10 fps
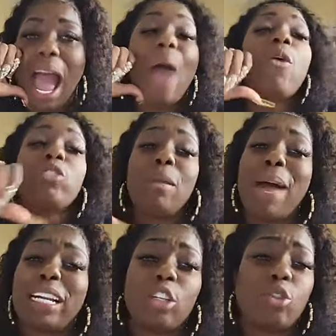I want
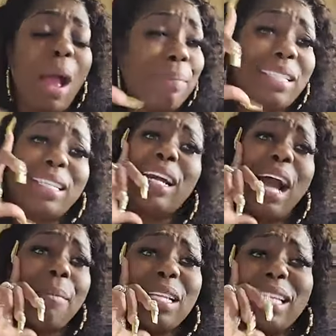somebody to drop this in the
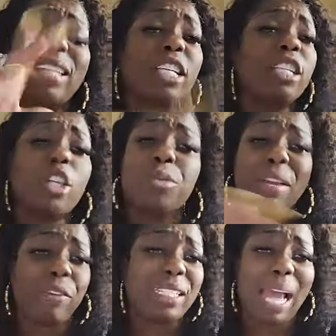comment section, two
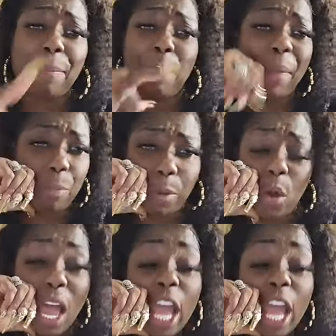different type of people.